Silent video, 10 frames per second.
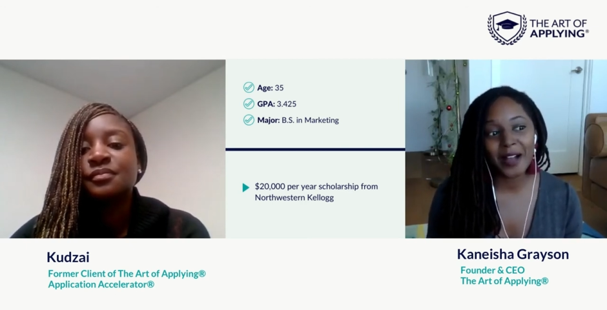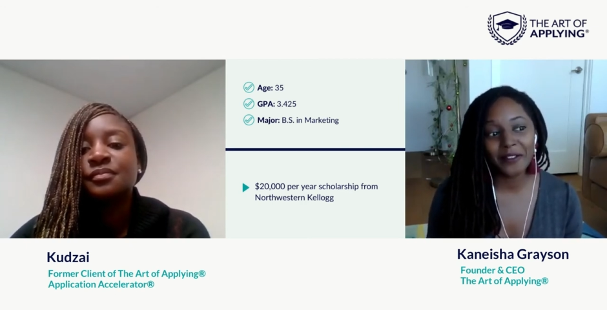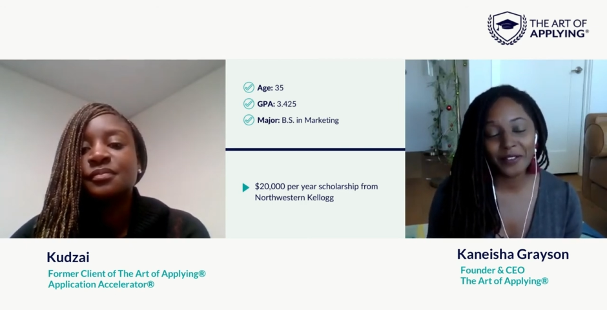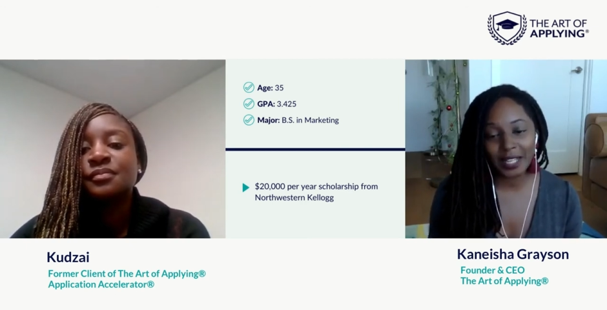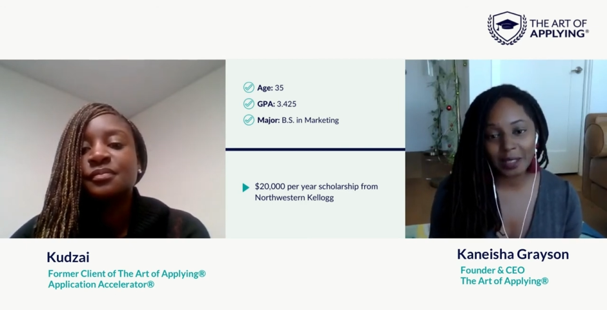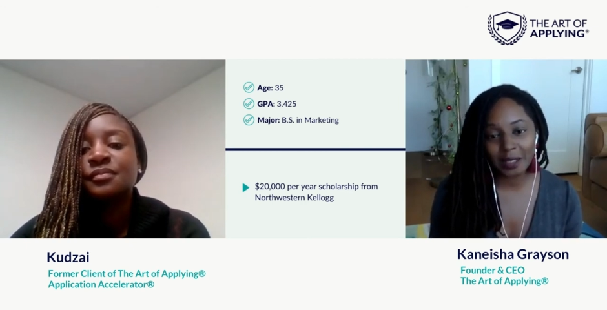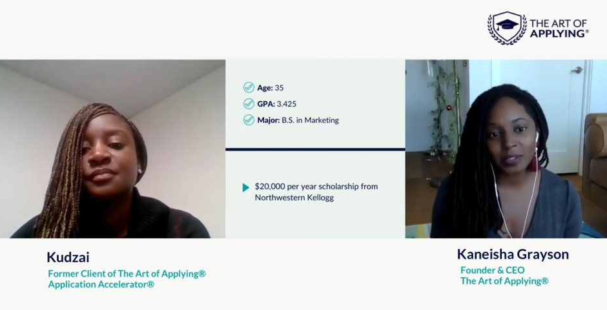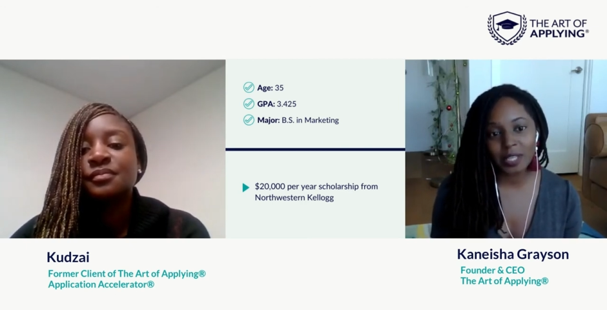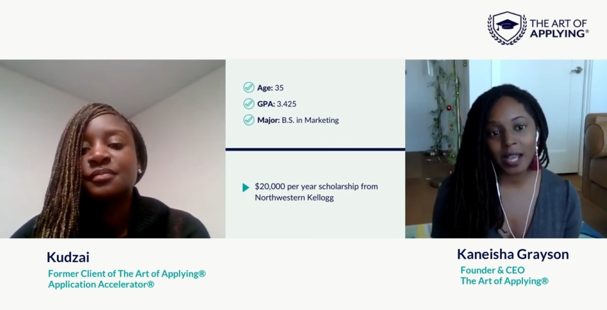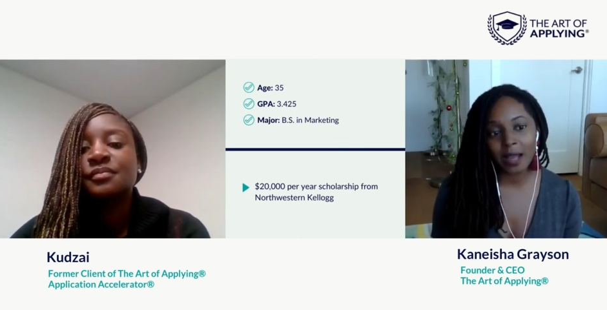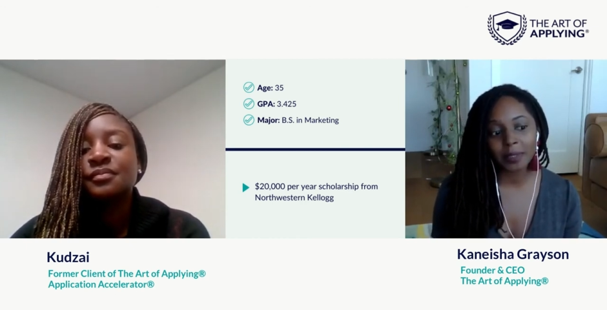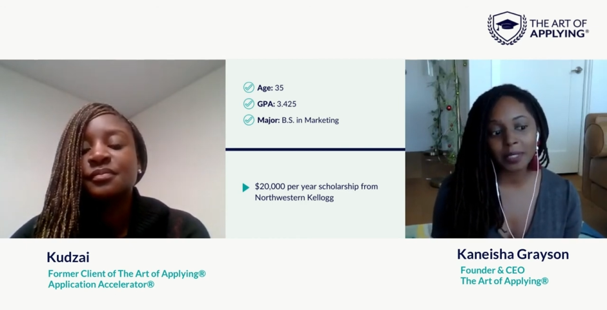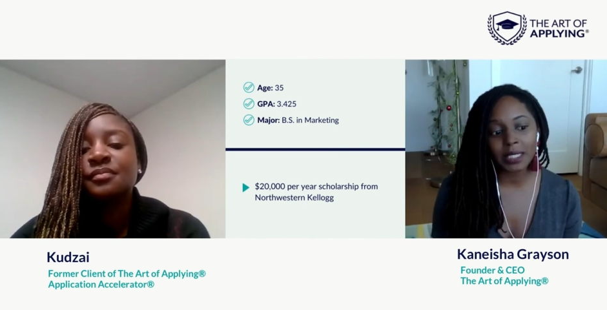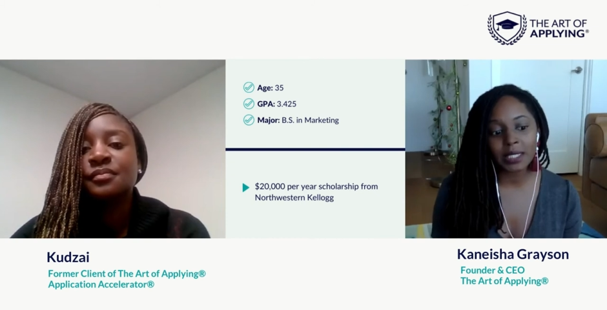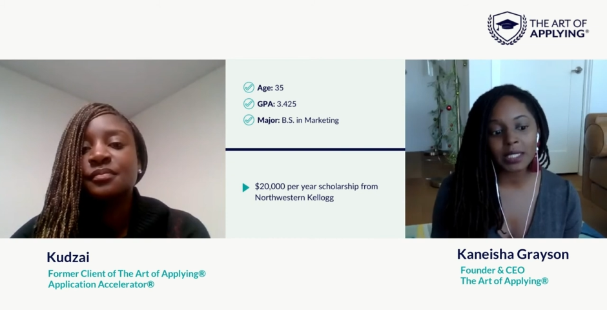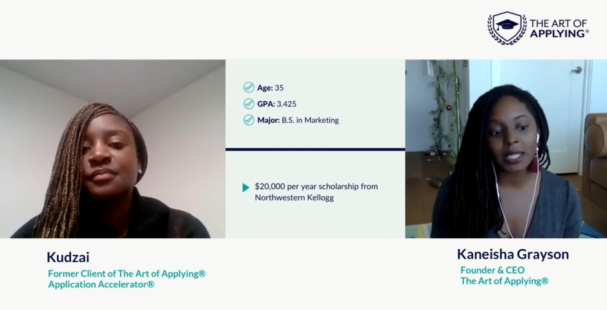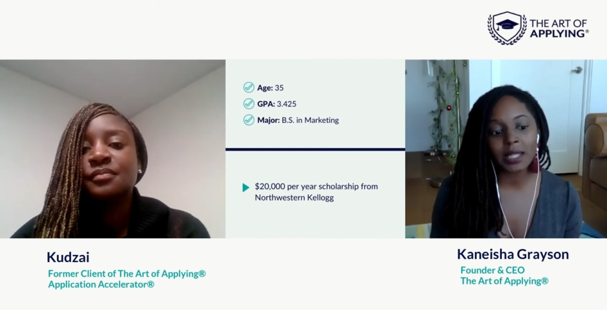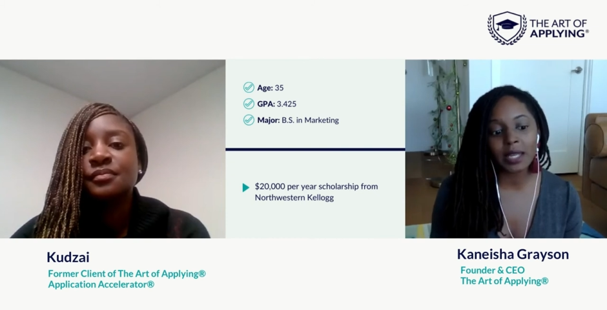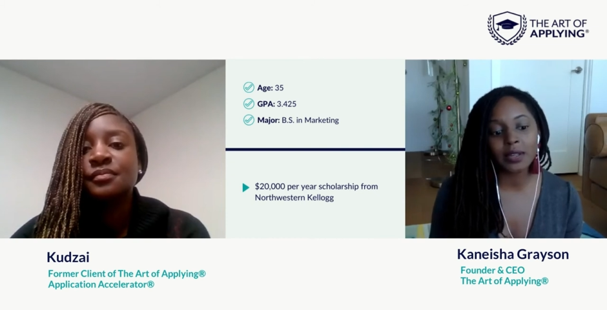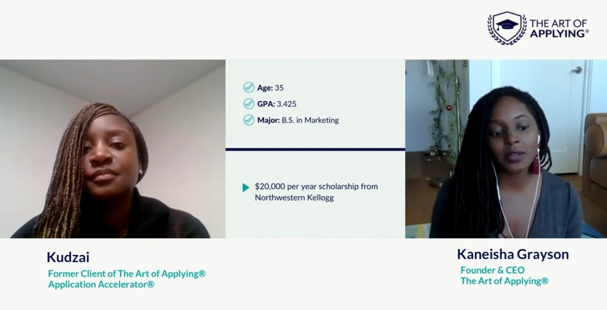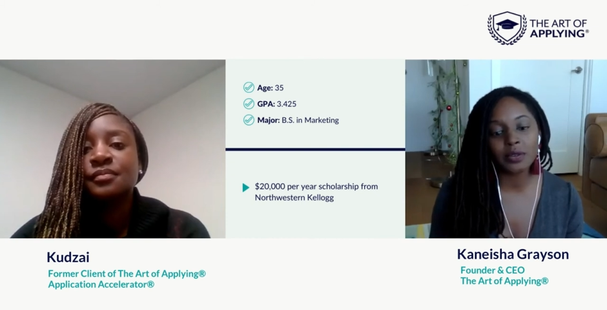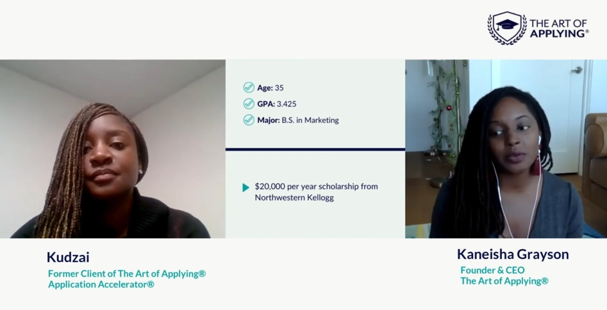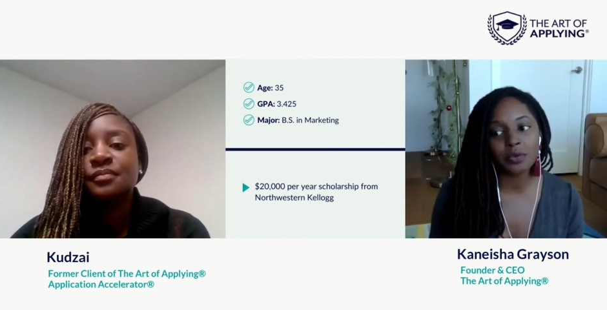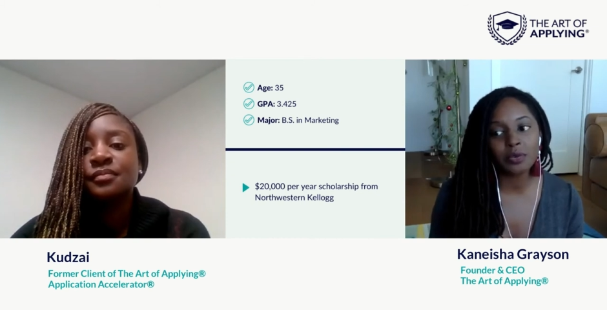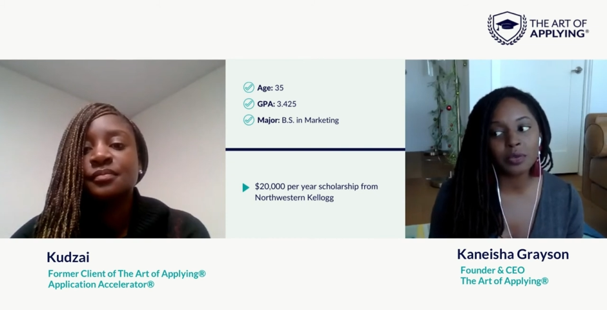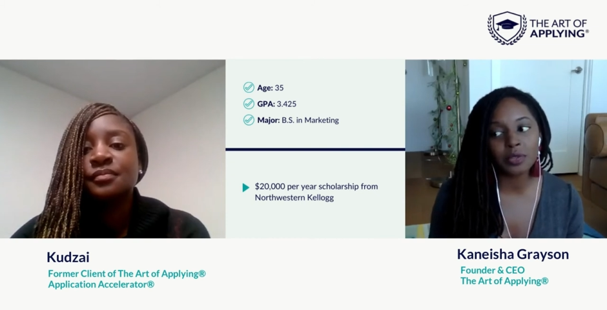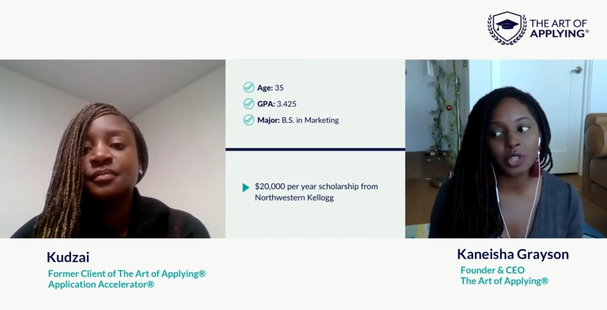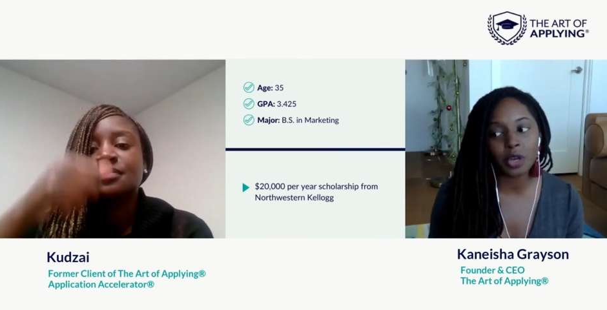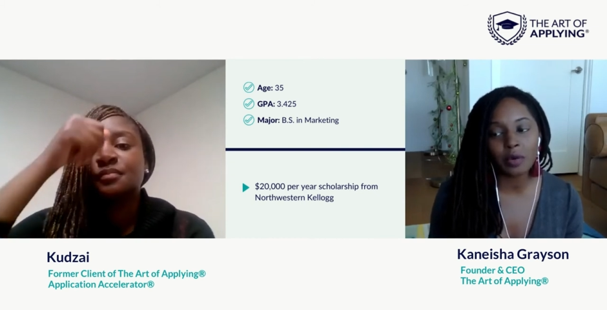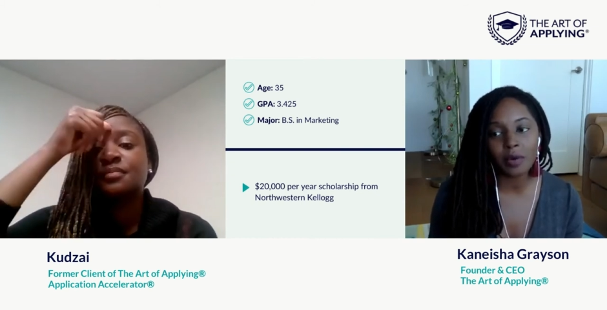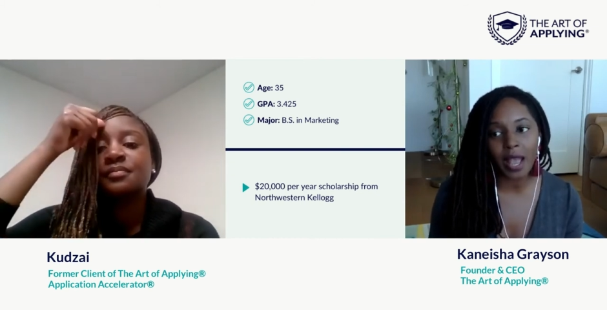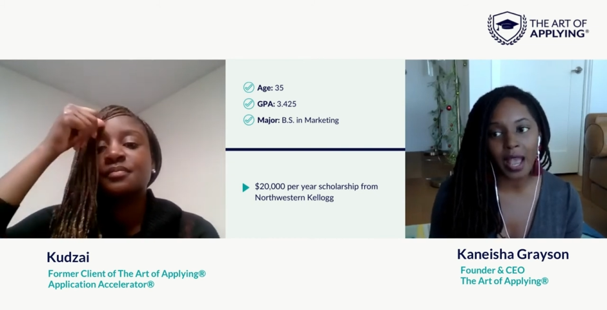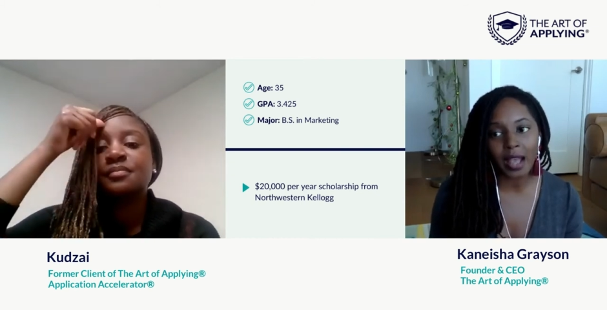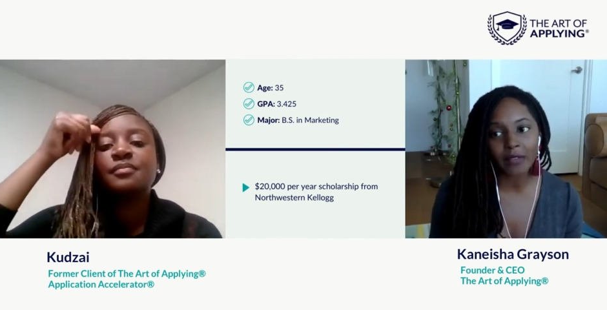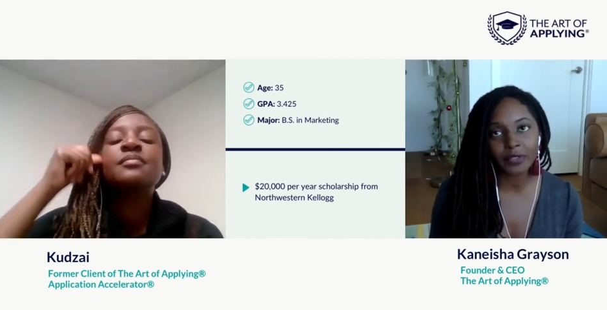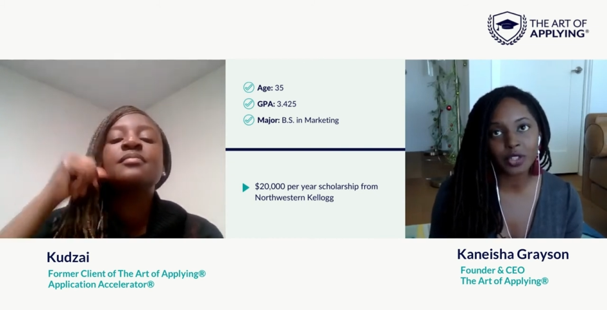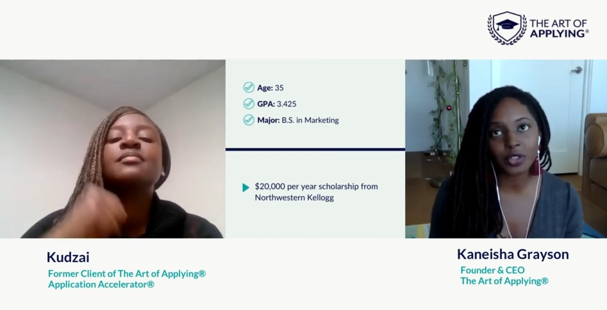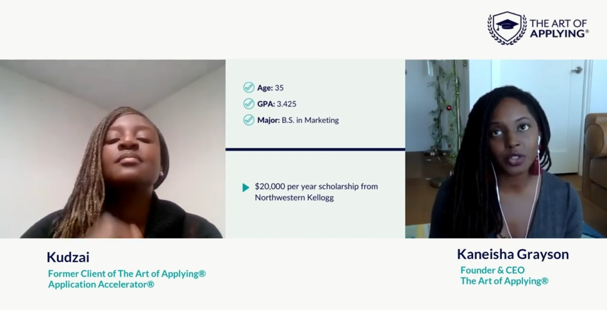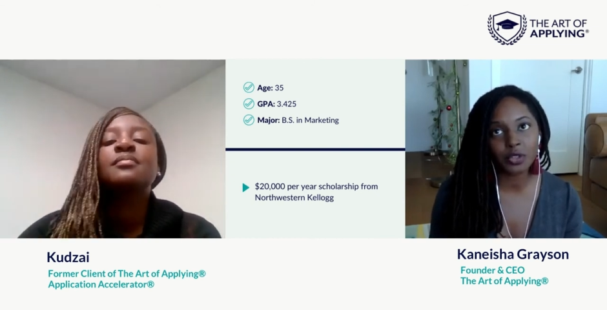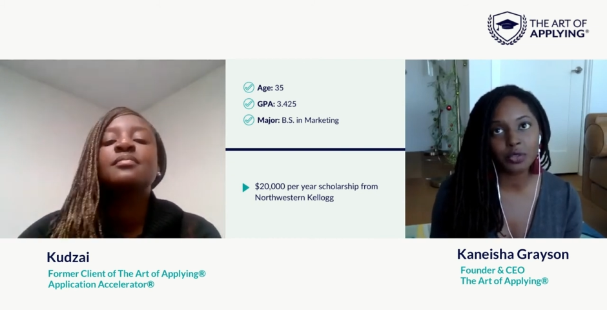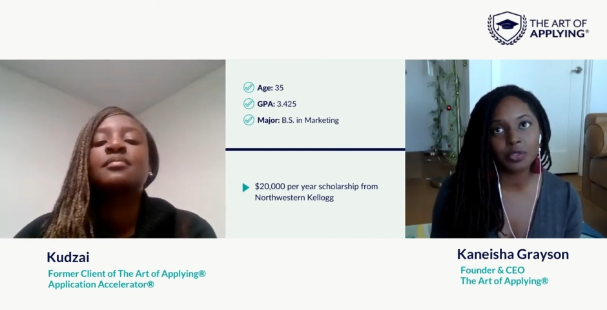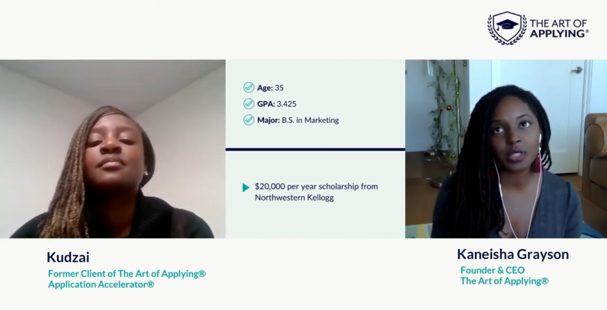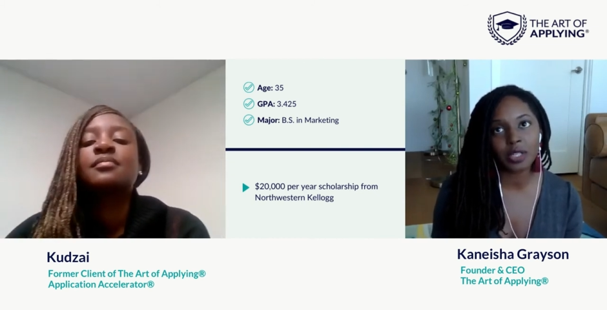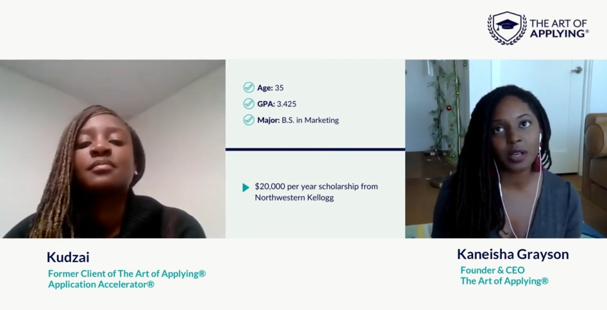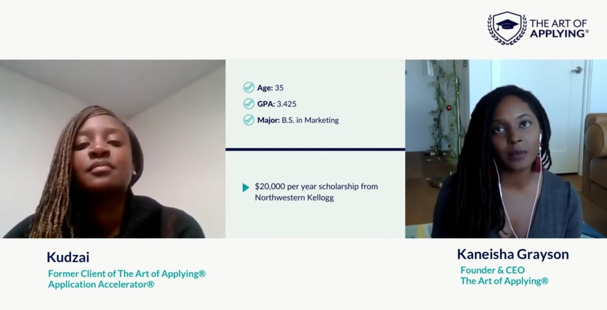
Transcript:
Speaker 1: available to applicants and that you don't have to use